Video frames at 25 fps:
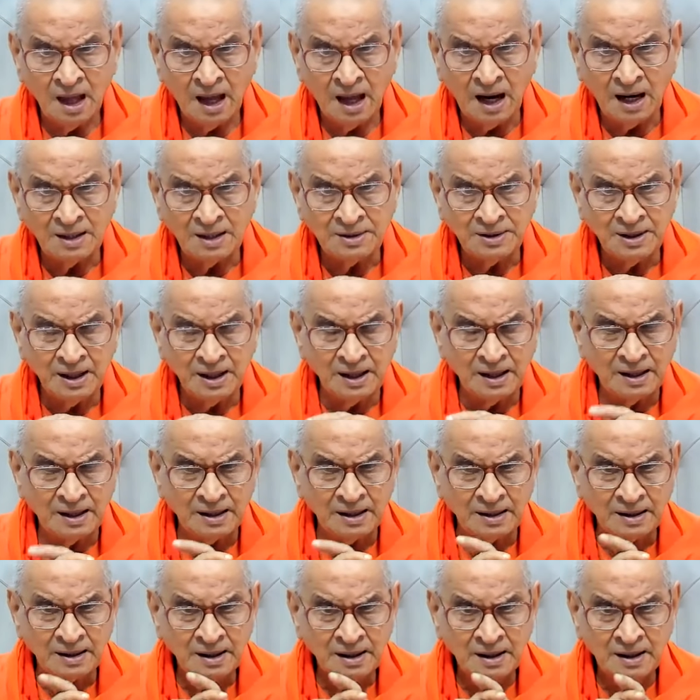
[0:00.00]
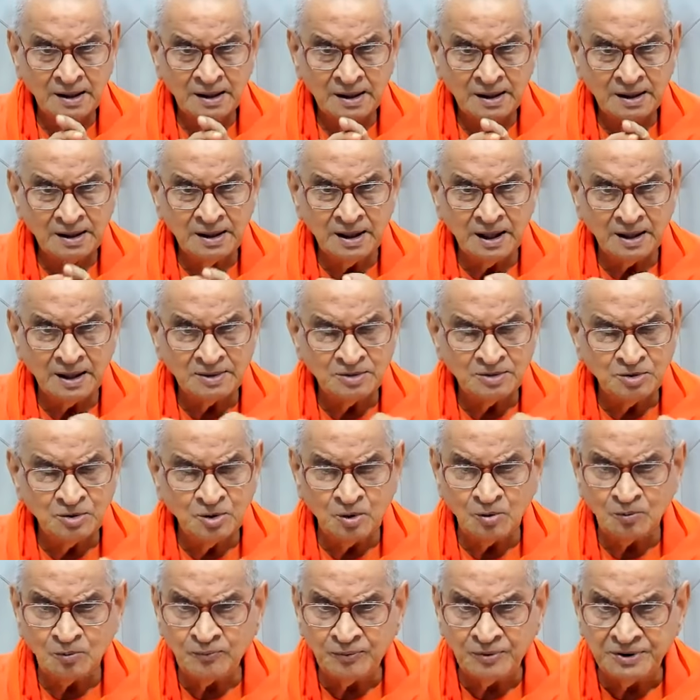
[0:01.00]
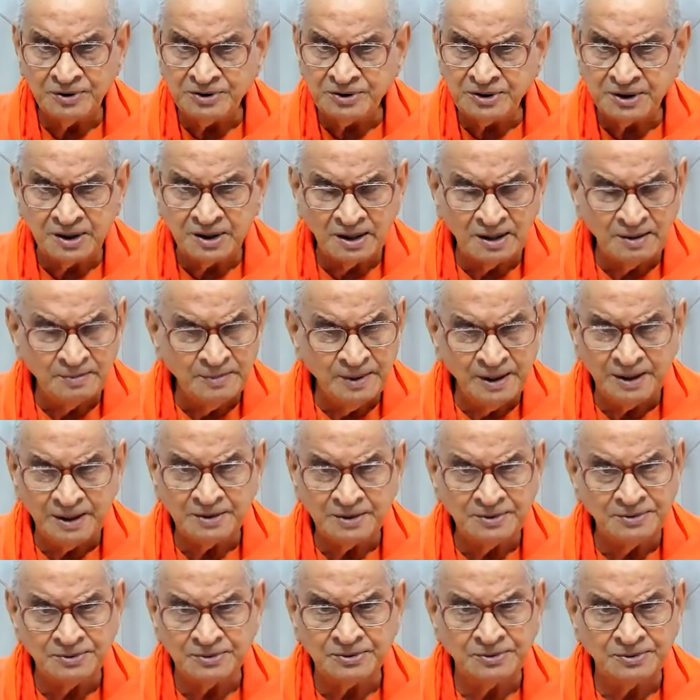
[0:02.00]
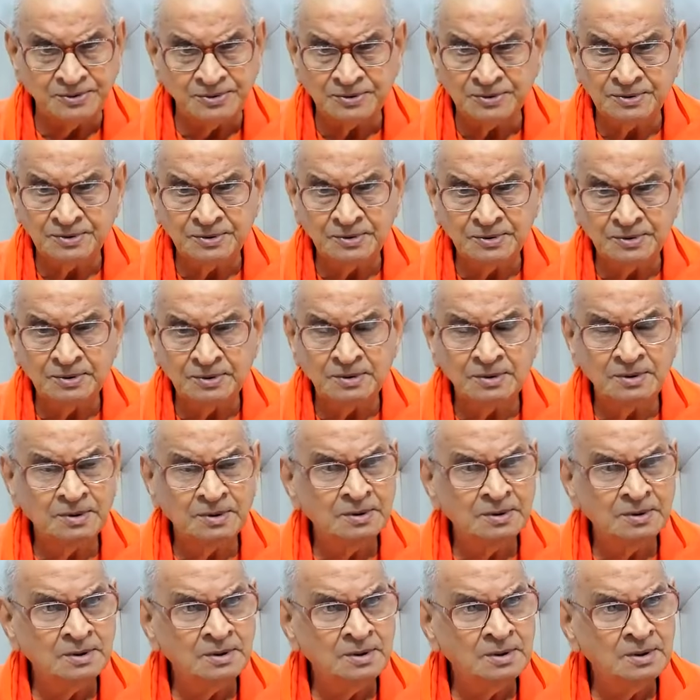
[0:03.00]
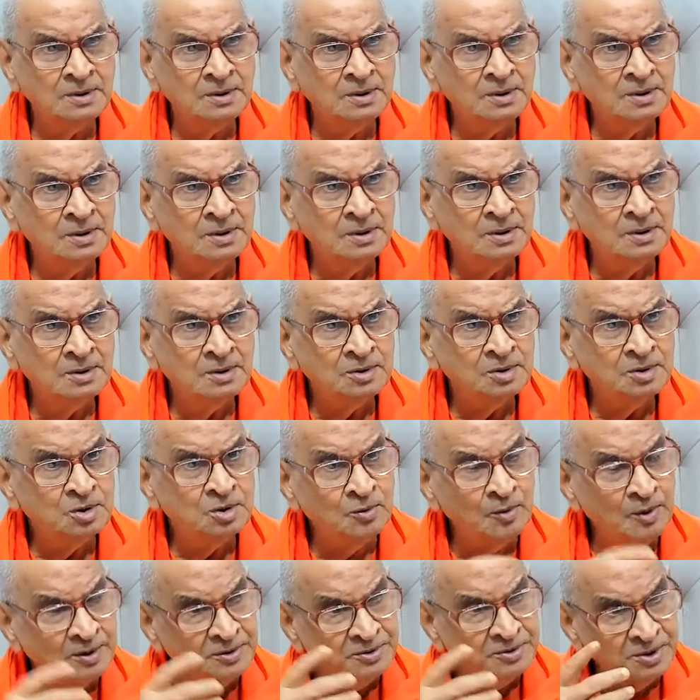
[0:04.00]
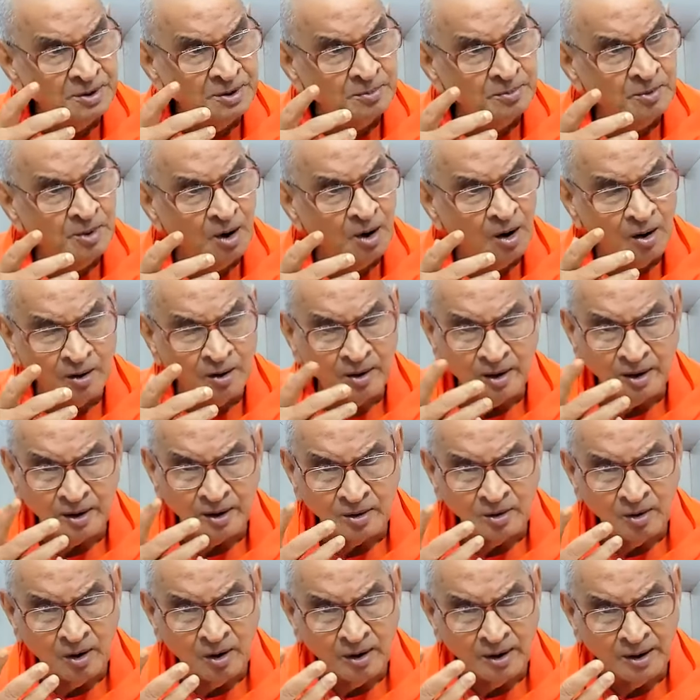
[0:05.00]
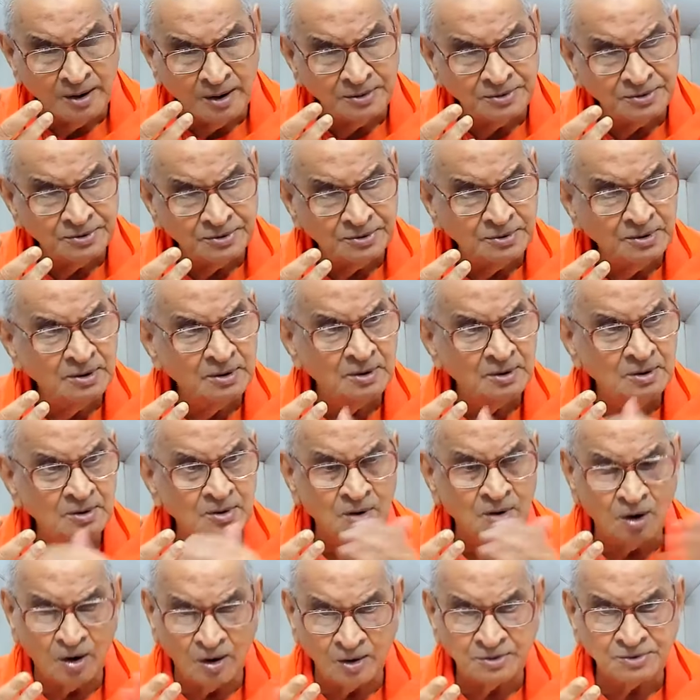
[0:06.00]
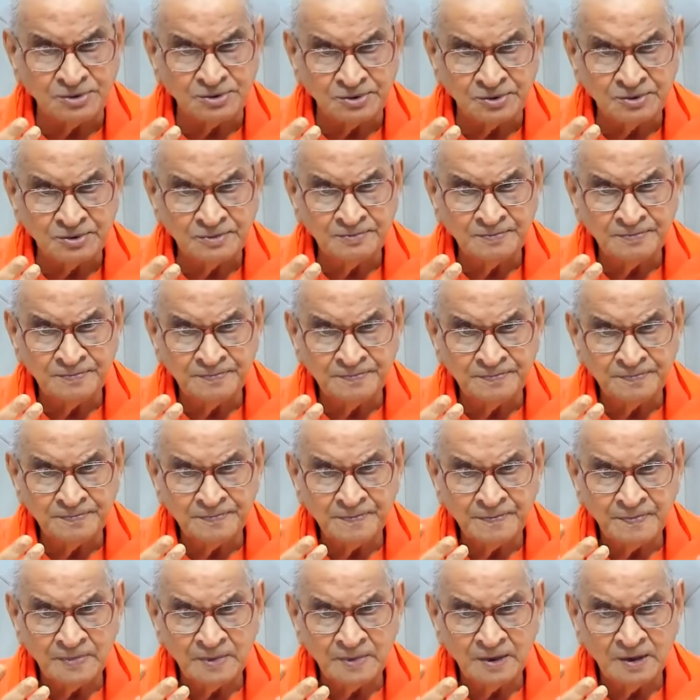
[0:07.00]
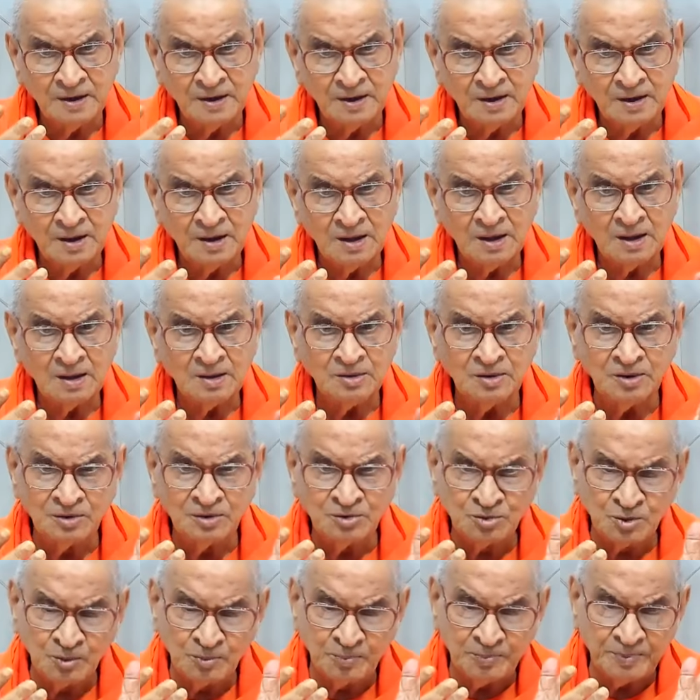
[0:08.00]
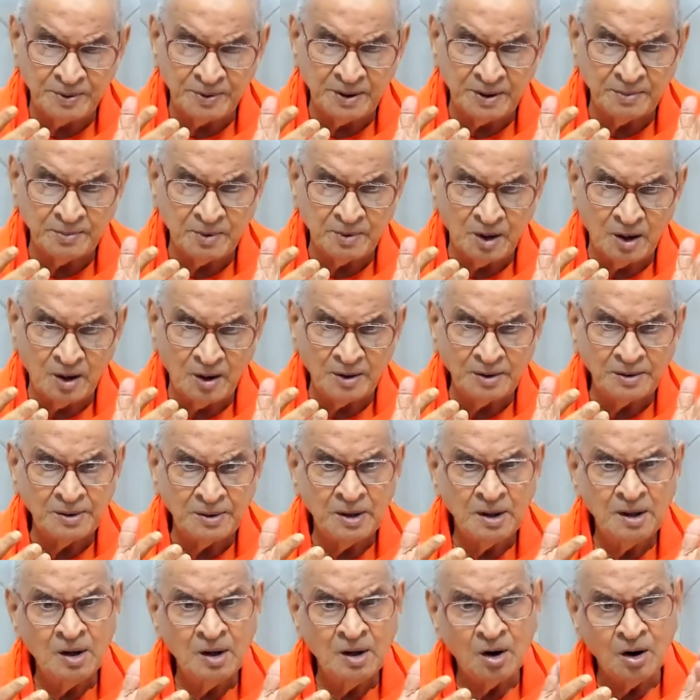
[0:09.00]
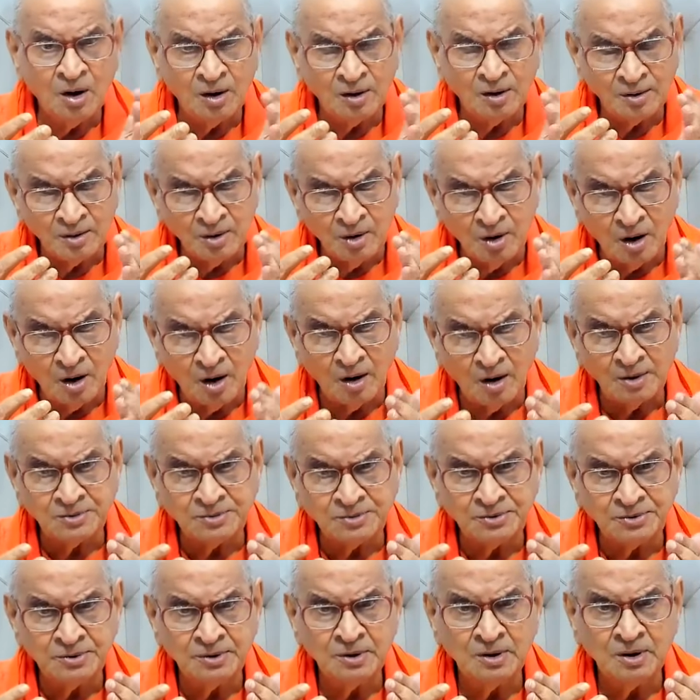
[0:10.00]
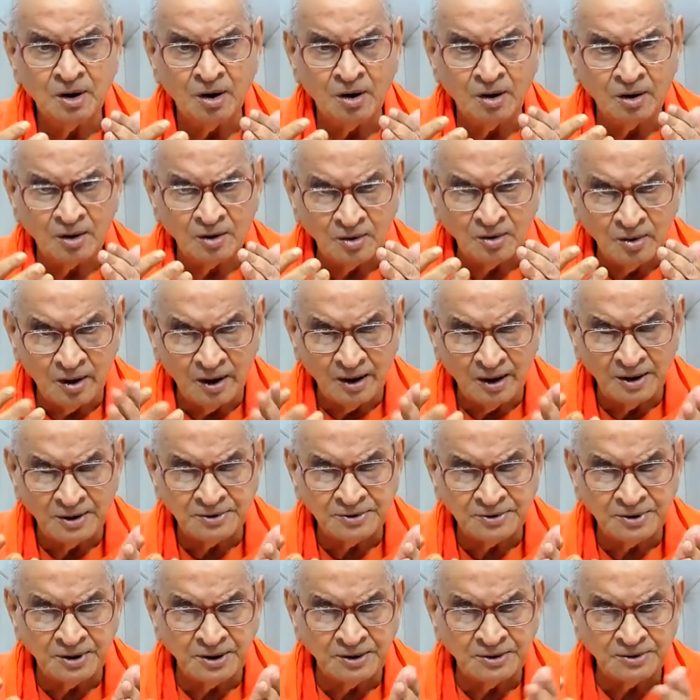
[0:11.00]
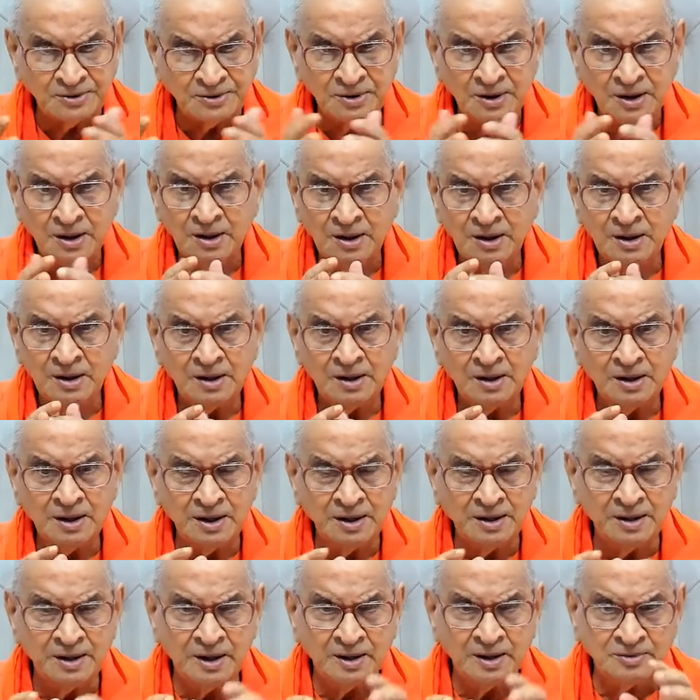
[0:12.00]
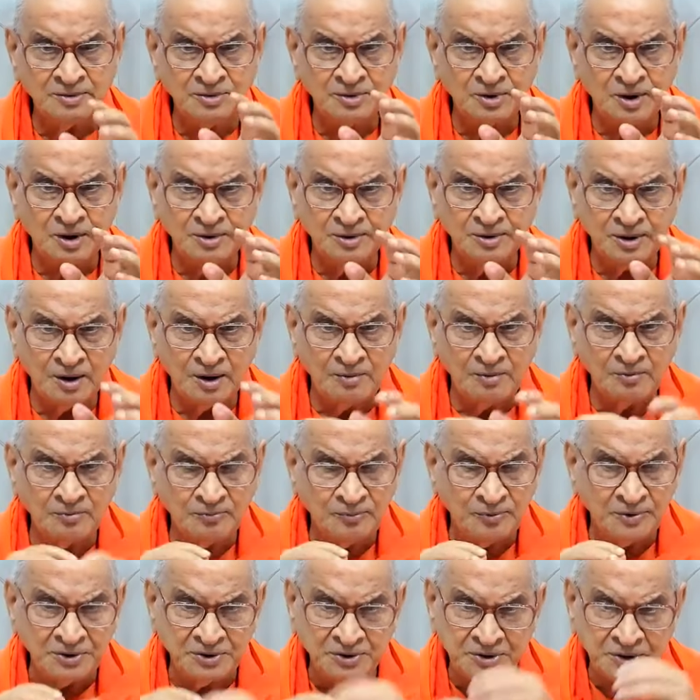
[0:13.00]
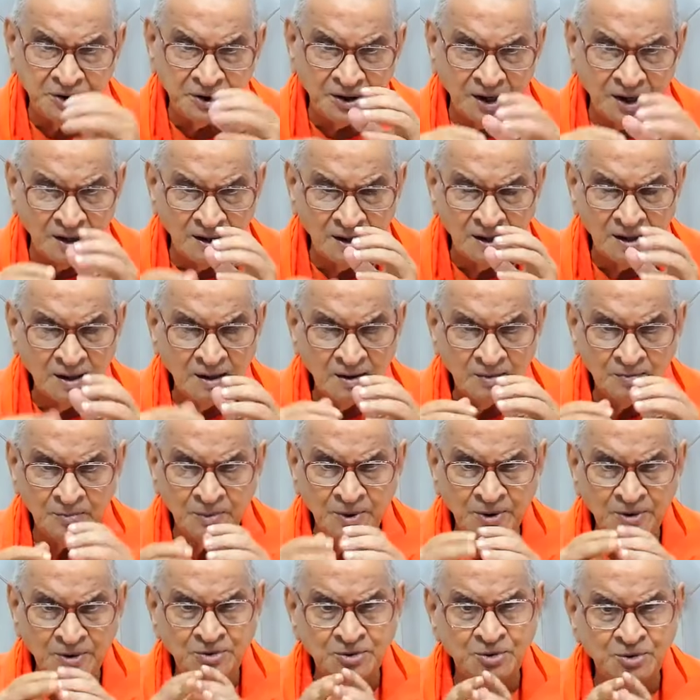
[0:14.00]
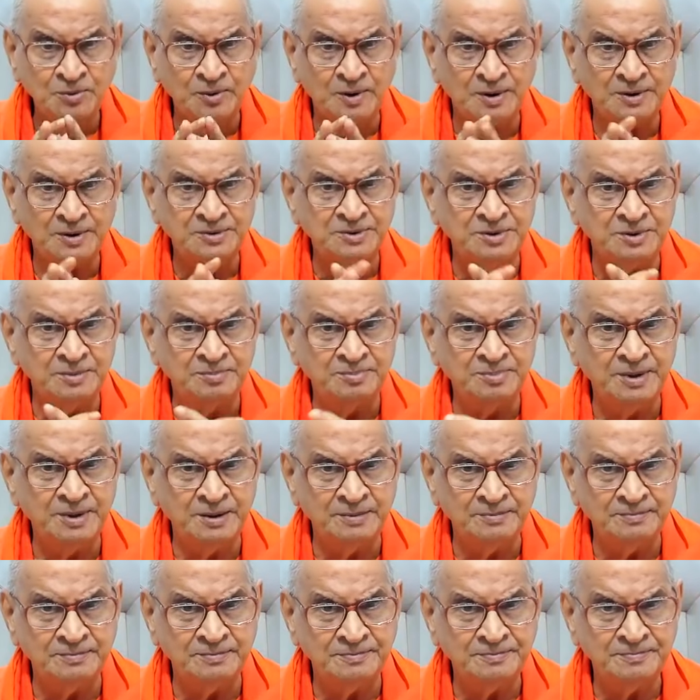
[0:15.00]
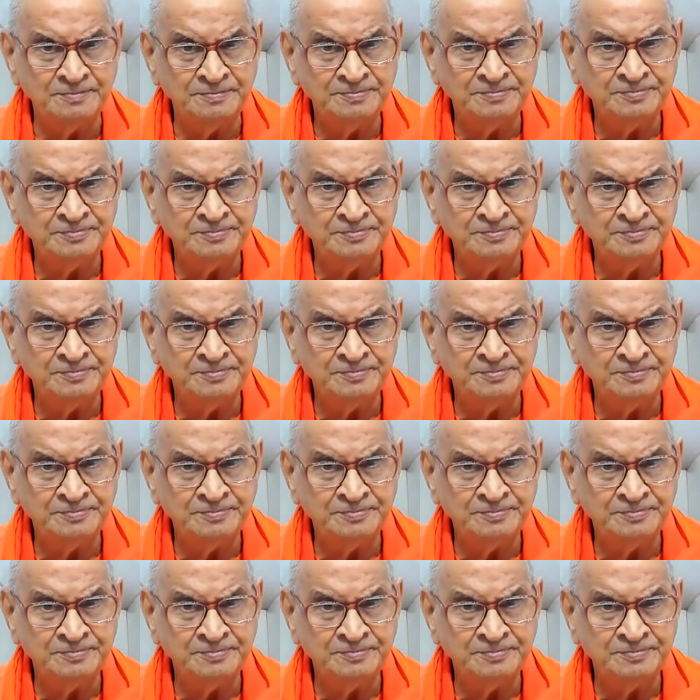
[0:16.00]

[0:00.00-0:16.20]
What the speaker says: And there he has no physical means to worship God or goddess gods. The supreme god or gods or goddesses, he does not have physical means to worship them.